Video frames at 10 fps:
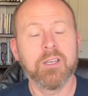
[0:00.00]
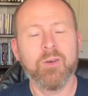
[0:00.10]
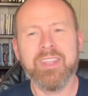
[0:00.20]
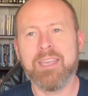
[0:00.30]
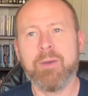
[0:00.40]

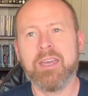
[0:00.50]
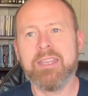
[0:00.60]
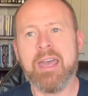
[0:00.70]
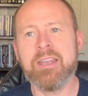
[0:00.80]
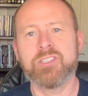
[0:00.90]
Well, think about it. A
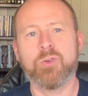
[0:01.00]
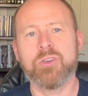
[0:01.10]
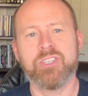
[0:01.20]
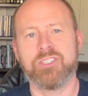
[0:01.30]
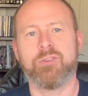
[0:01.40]
dinosaur
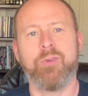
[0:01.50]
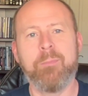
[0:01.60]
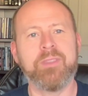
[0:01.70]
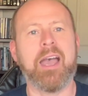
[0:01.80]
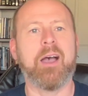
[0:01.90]
is just a
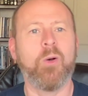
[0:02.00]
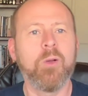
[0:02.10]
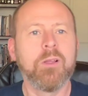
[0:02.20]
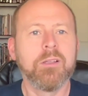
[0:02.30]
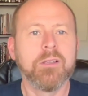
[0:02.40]

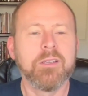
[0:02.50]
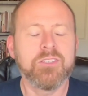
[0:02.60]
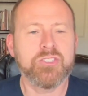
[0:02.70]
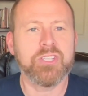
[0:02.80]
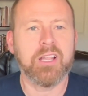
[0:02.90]
reptile,
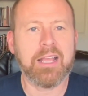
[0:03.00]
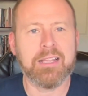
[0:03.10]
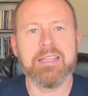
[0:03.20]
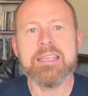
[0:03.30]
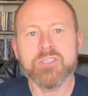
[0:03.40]
like a
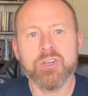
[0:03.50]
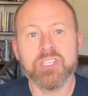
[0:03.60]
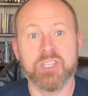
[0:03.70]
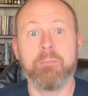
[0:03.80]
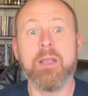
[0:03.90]
lizard,
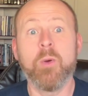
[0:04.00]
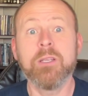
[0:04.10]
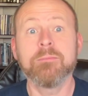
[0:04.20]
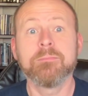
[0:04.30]
just a big one.